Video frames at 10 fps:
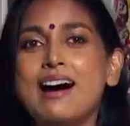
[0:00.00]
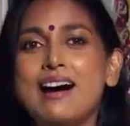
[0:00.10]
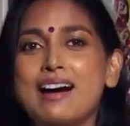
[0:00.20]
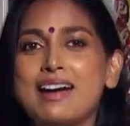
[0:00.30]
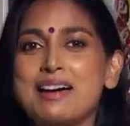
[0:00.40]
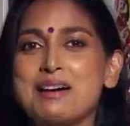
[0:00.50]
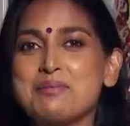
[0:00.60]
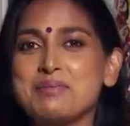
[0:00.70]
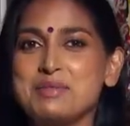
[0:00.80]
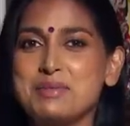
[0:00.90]
Hi,
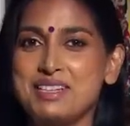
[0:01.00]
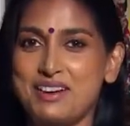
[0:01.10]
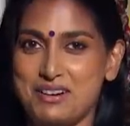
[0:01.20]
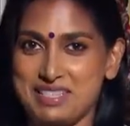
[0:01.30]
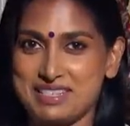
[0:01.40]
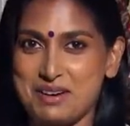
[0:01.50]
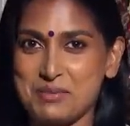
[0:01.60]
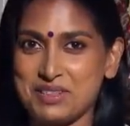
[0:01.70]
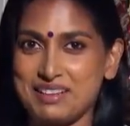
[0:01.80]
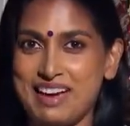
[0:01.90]
I'm Nimmi
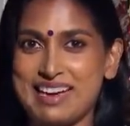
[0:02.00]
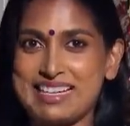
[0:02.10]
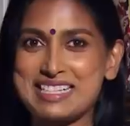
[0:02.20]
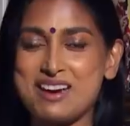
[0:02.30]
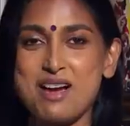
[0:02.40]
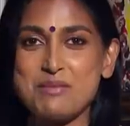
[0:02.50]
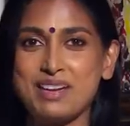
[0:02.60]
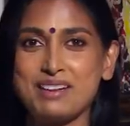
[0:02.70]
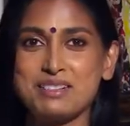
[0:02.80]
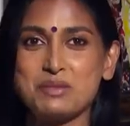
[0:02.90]
Harasgama and I'm
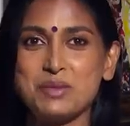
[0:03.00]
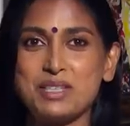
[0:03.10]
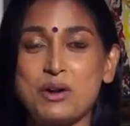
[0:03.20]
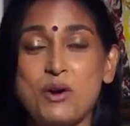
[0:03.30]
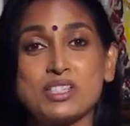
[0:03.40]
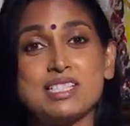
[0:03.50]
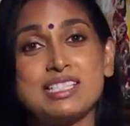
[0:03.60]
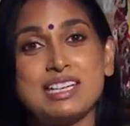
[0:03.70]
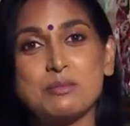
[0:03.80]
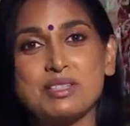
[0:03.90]
here to be on a
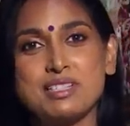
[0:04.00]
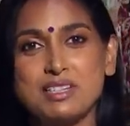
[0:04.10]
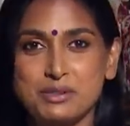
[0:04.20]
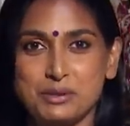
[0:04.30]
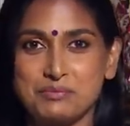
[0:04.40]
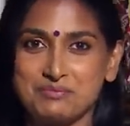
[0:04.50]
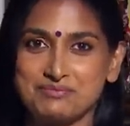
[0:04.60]
date with Danu.